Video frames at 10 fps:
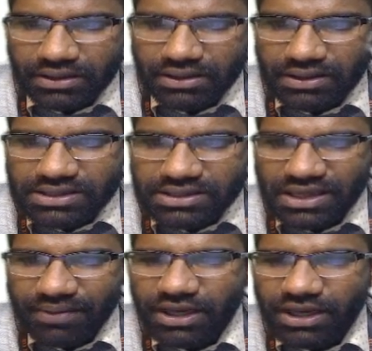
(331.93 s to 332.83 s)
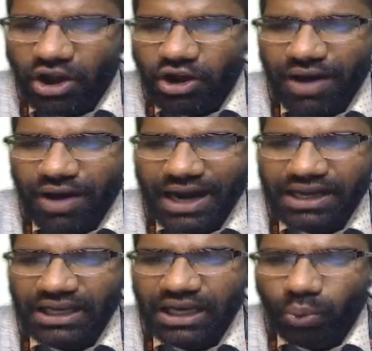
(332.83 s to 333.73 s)
Summary of
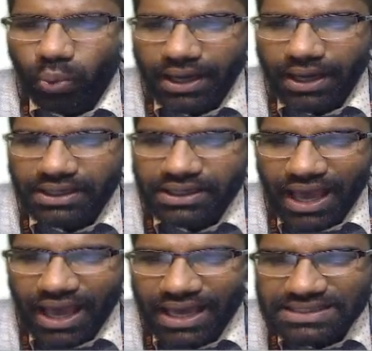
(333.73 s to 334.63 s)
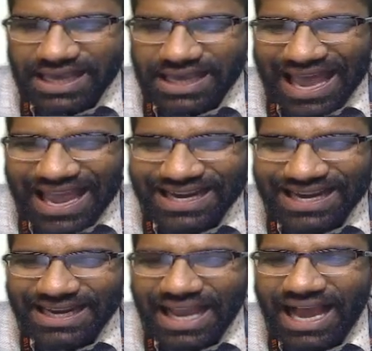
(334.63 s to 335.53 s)
Article 1 is,
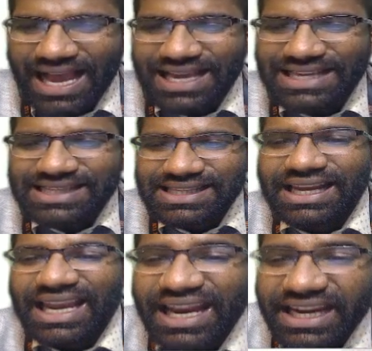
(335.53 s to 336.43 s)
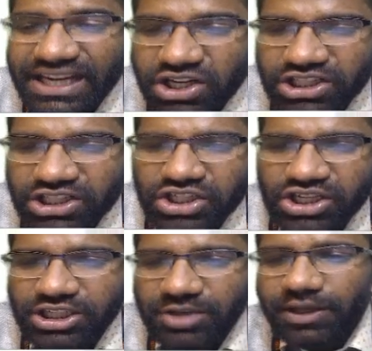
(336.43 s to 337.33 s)
India is an
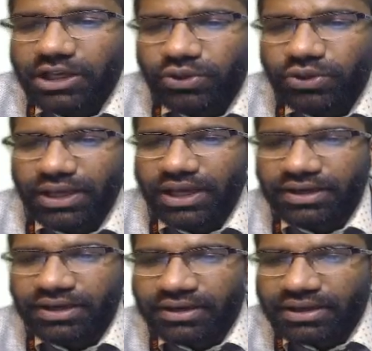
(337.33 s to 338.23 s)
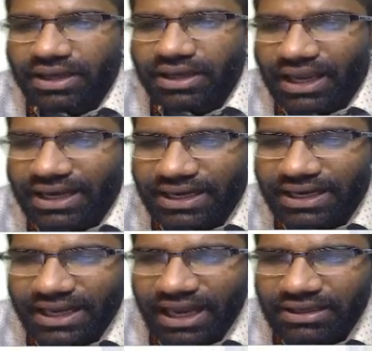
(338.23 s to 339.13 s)
indestructible union.
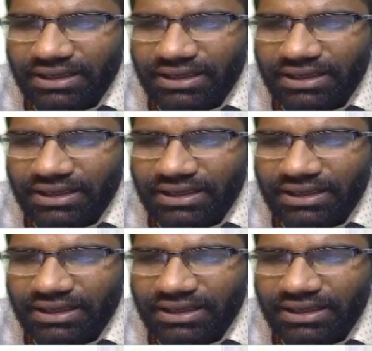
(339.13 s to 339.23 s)
India